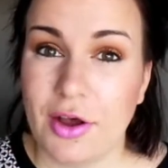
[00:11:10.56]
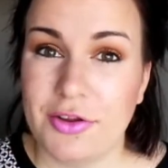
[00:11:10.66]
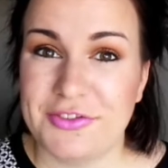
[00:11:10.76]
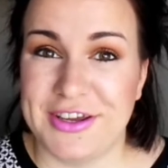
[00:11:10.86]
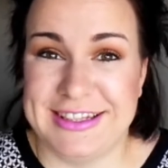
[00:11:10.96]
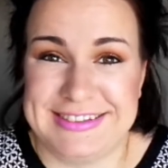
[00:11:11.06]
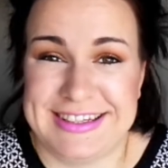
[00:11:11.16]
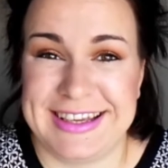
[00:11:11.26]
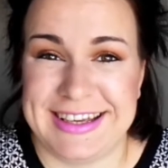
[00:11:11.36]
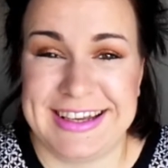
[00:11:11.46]
all of it.
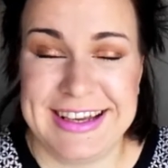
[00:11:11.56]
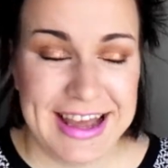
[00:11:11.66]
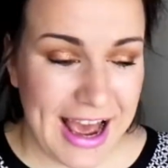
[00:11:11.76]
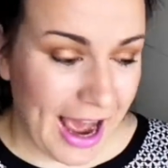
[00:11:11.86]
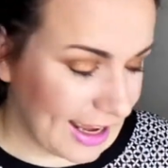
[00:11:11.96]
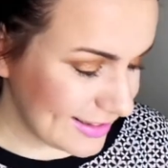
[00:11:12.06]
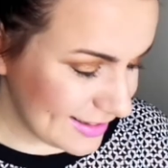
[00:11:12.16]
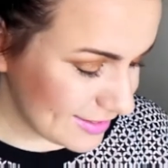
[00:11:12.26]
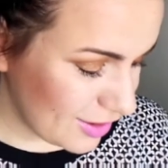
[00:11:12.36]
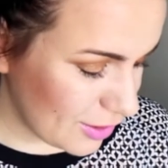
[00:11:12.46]
I
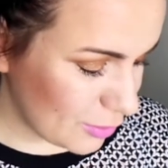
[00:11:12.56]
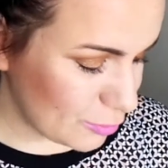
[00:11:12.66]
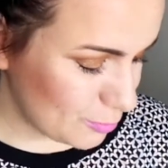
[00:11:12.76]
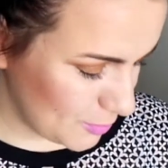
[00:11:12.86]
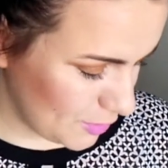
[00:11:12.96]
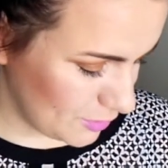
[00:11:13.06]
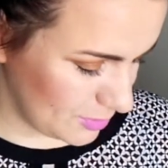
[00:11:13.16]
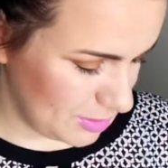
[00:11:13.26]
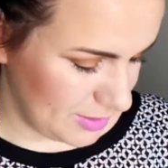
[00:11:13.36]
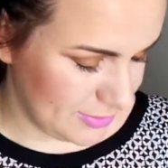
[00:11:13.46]
did go on a
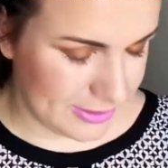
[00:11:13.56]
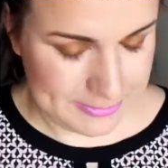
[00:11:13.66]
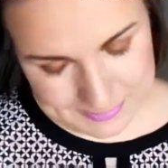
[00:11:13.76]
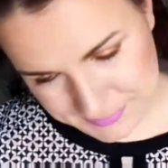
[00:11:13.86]
bit of a